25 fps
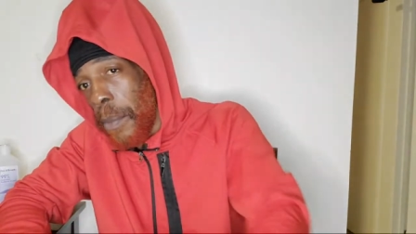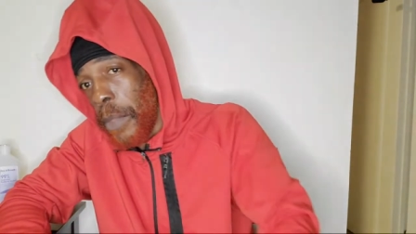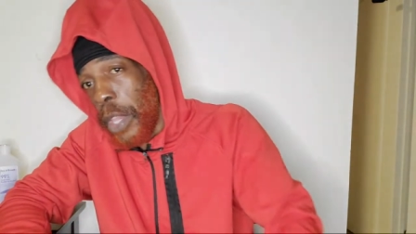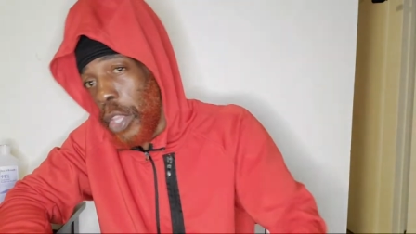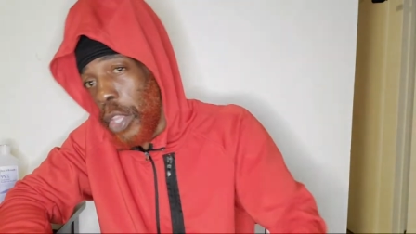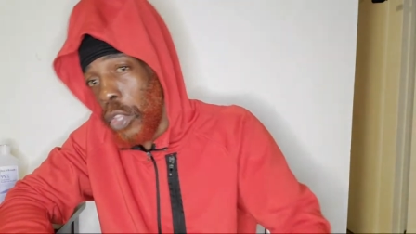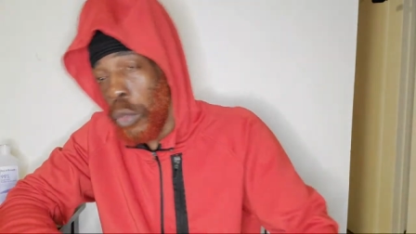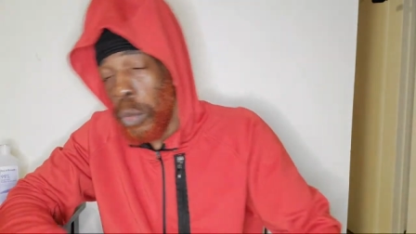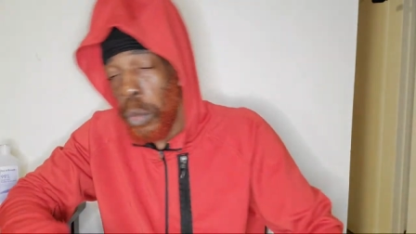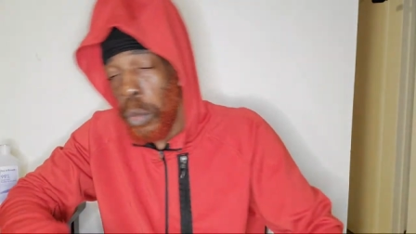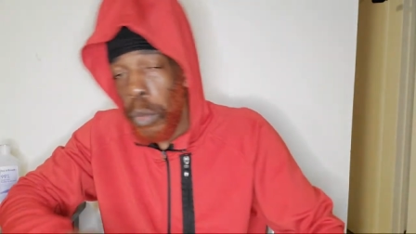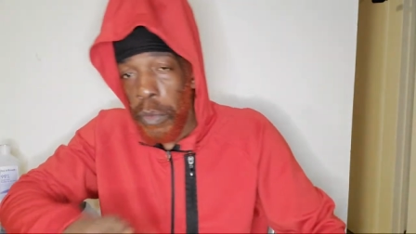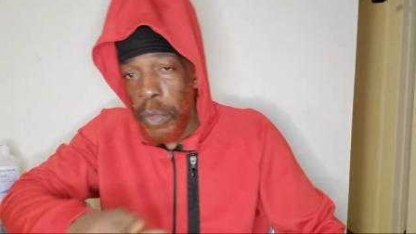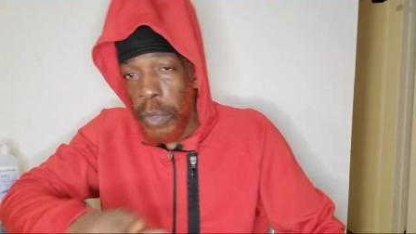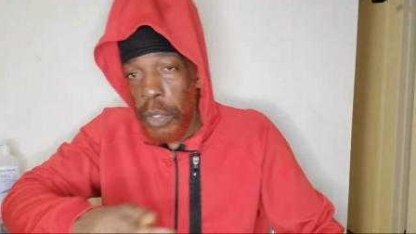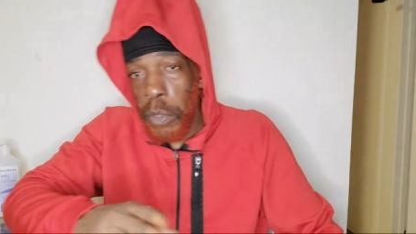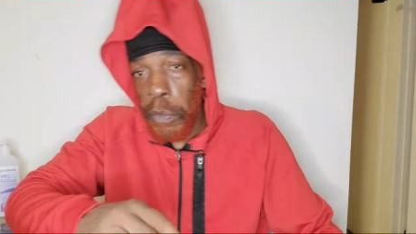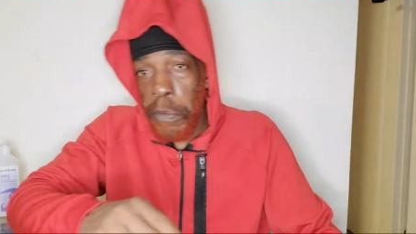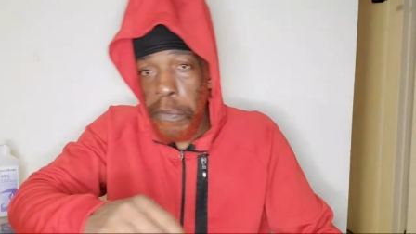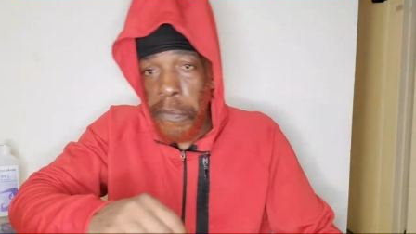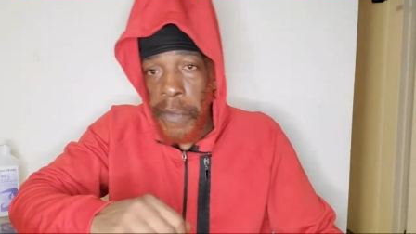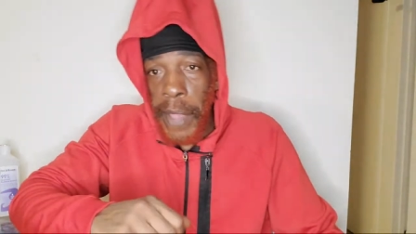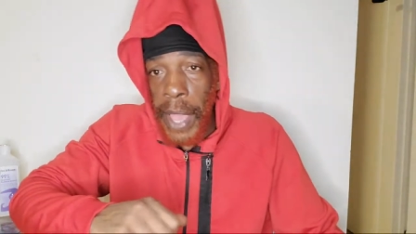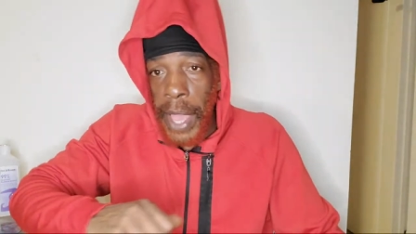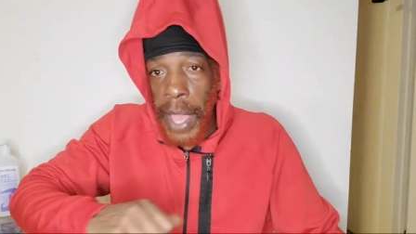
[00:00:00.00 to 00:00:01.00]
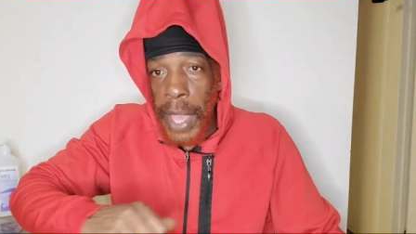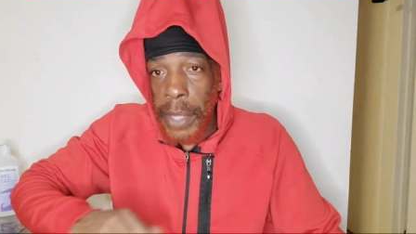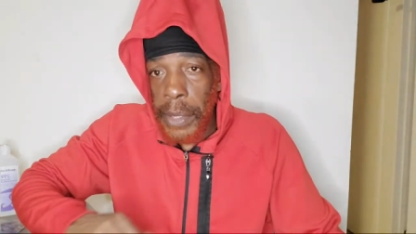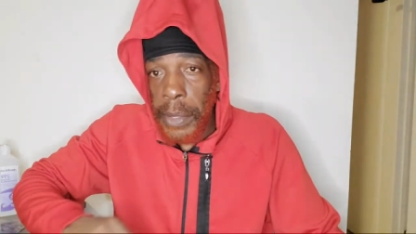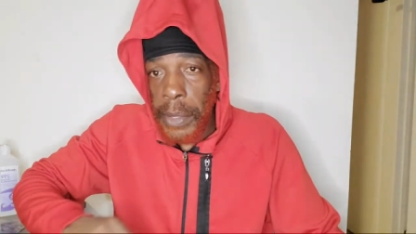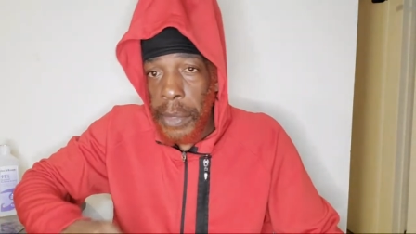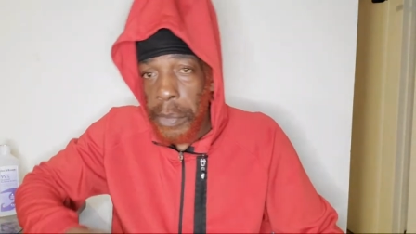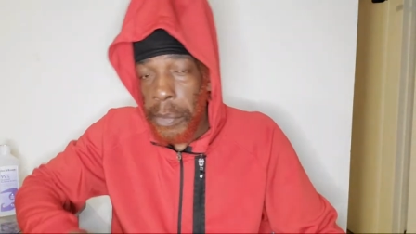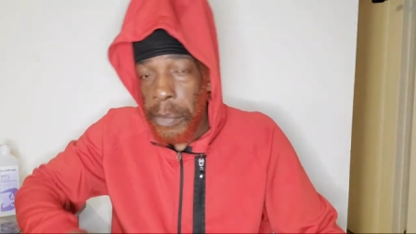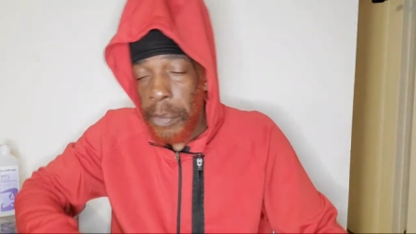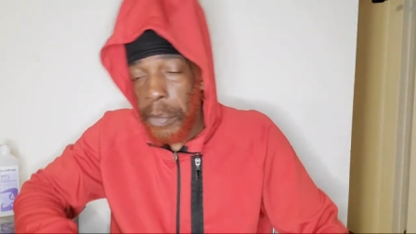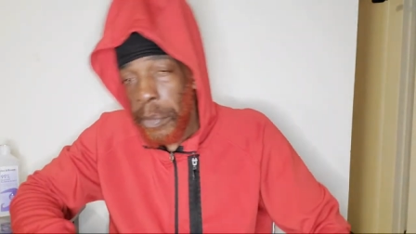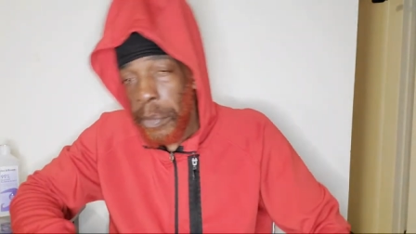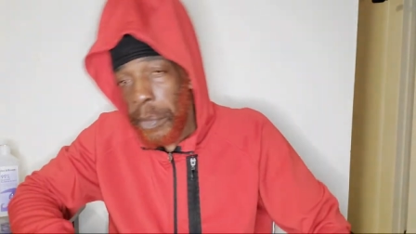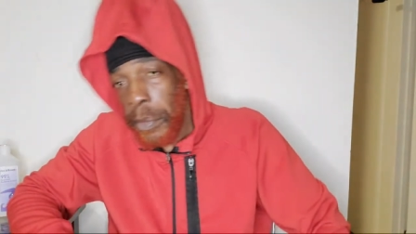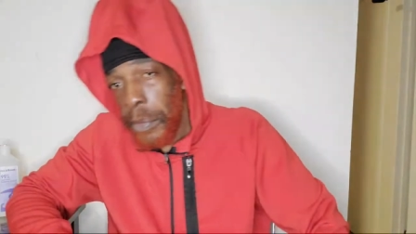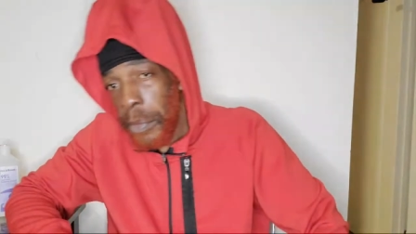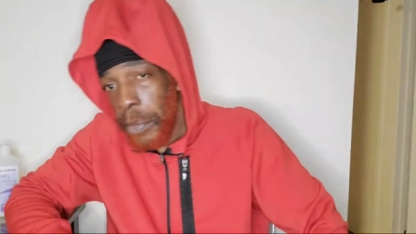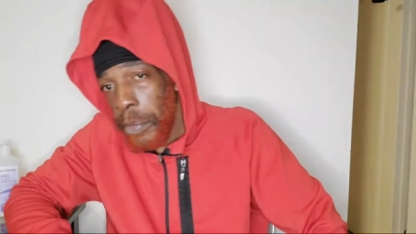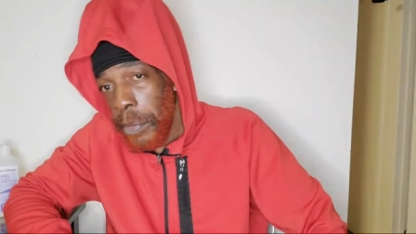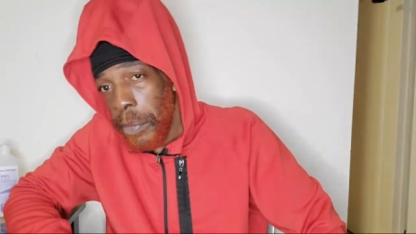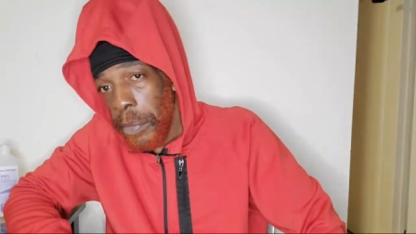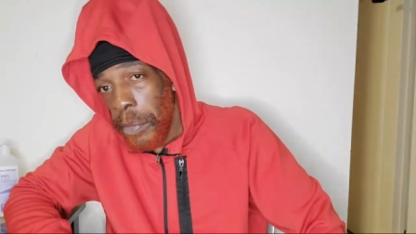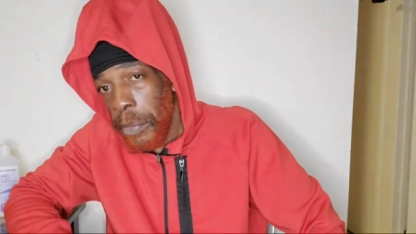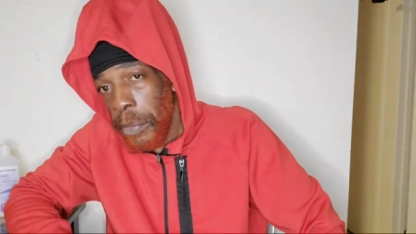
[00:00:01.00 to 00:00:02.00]
man, you're moving too fast.
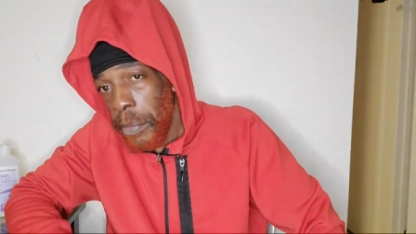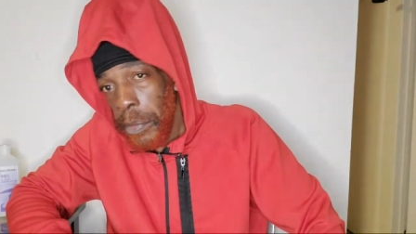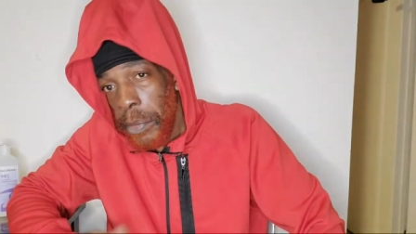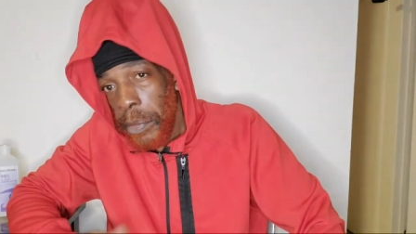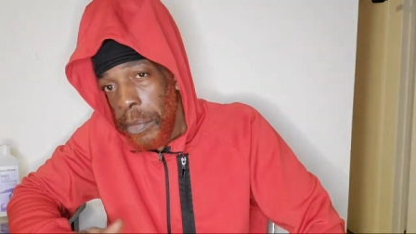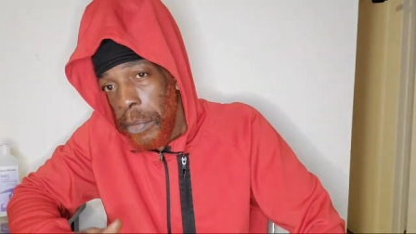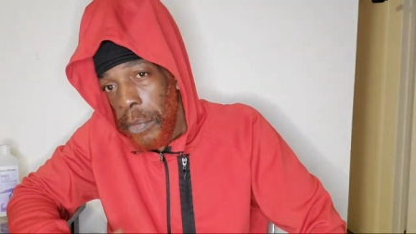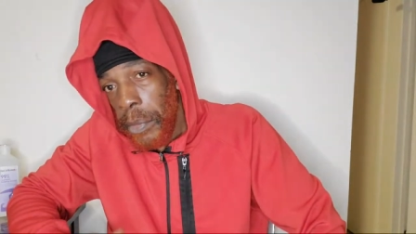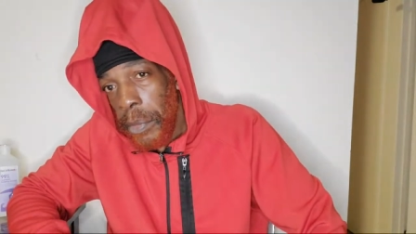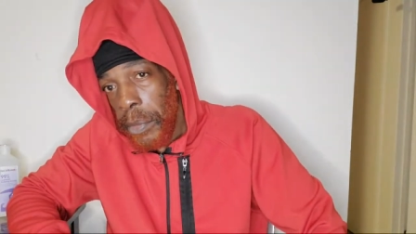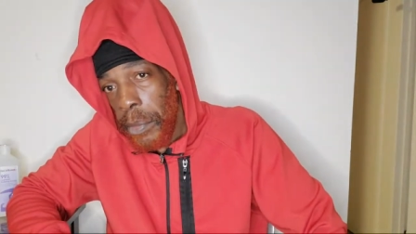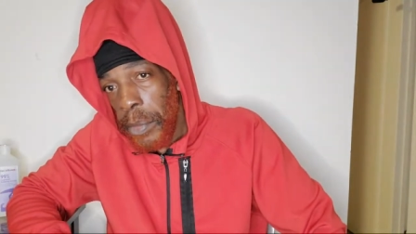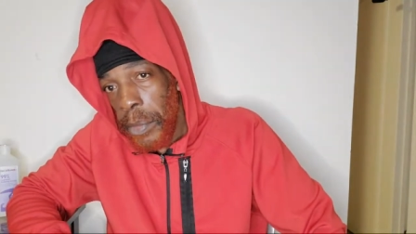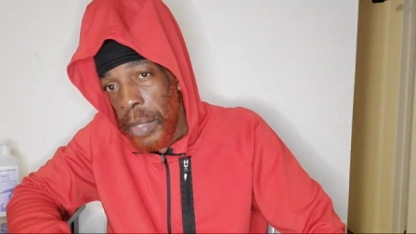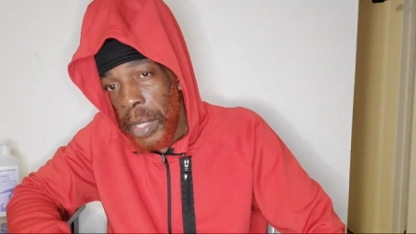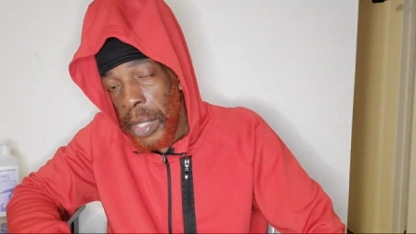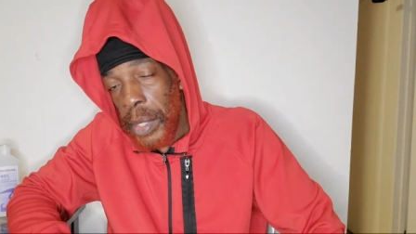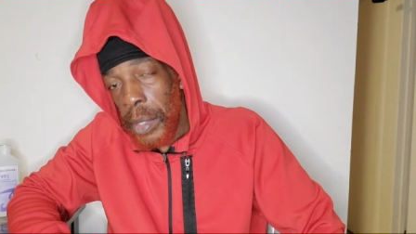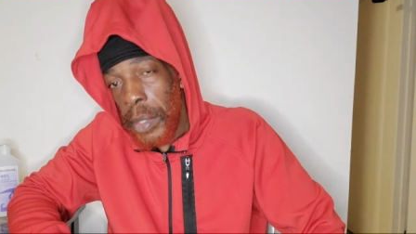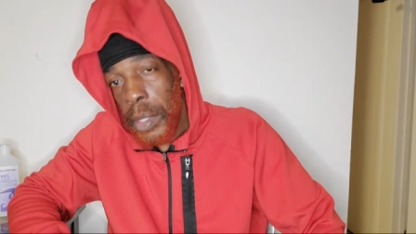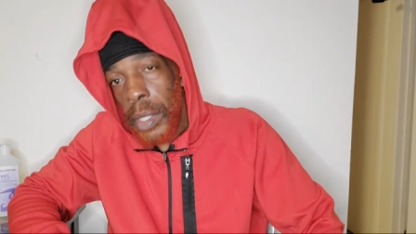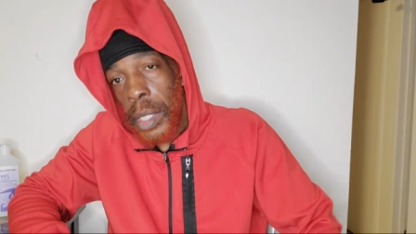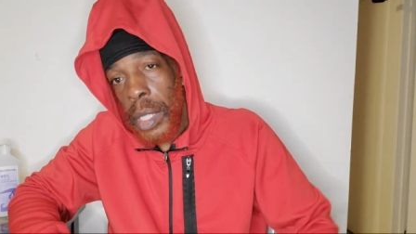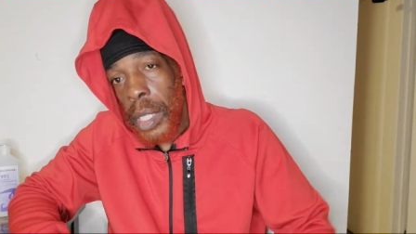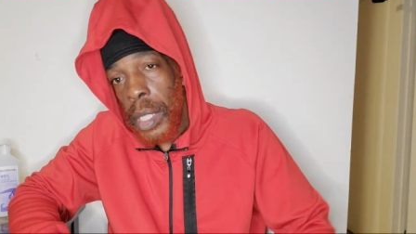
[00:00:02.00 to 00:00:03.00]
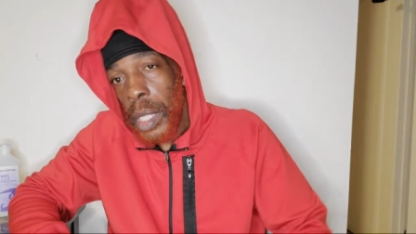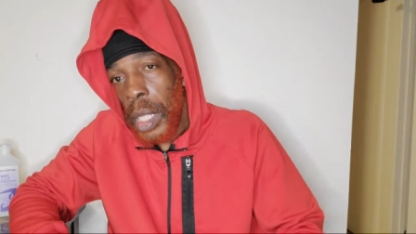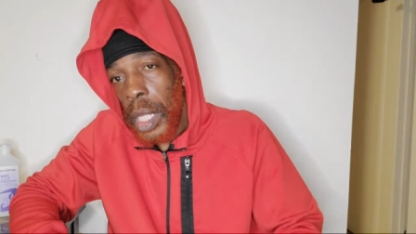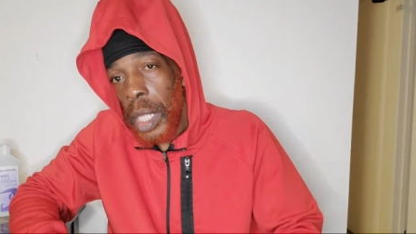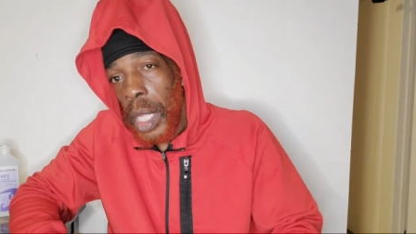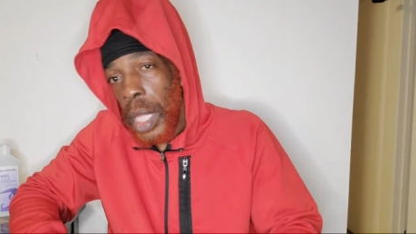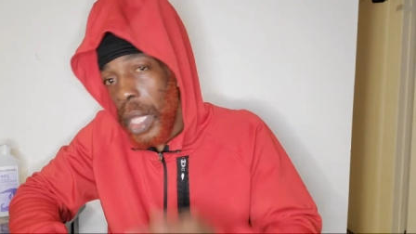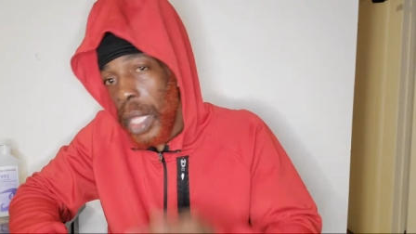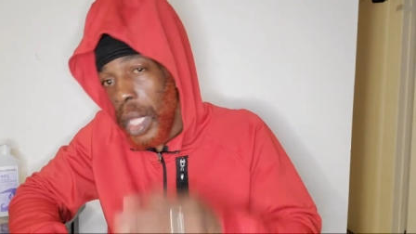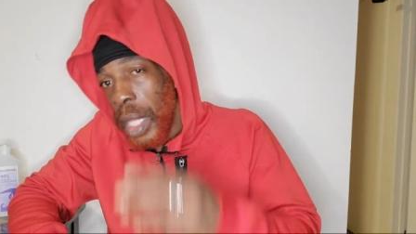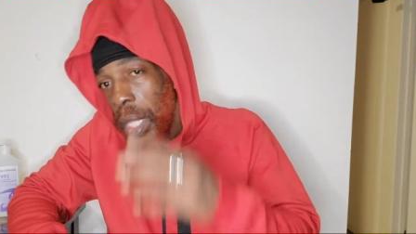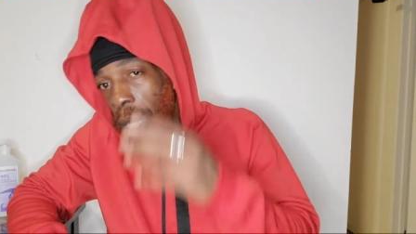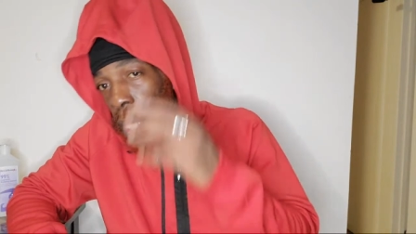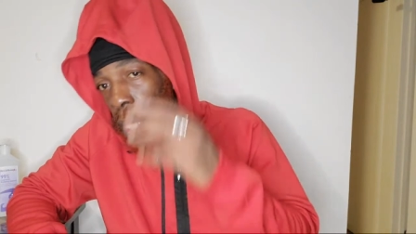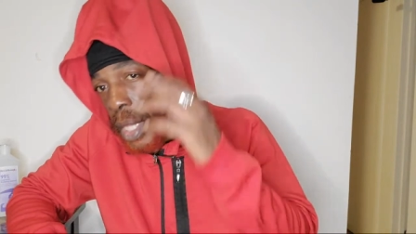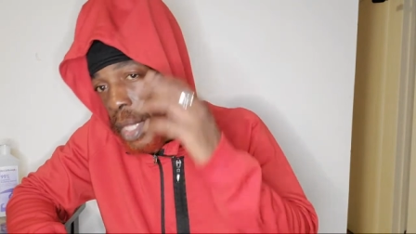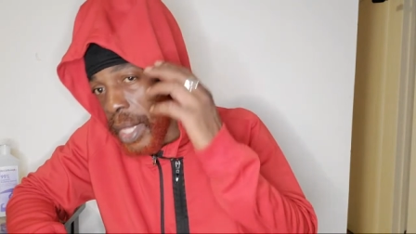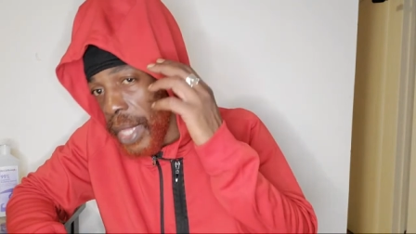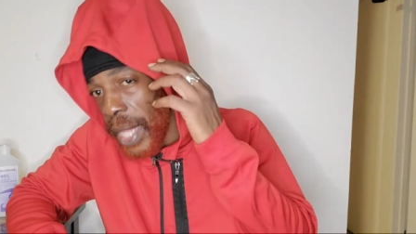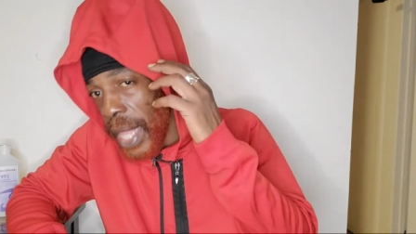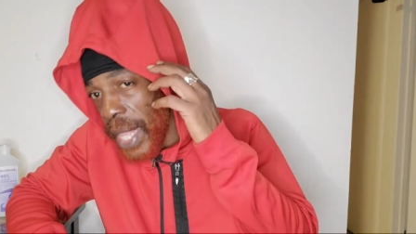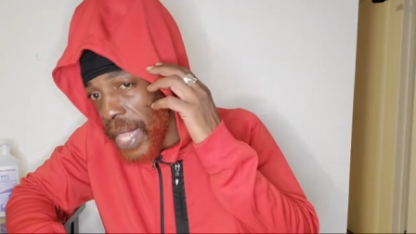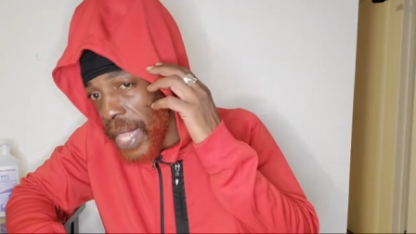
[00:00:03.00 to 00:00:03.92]
But they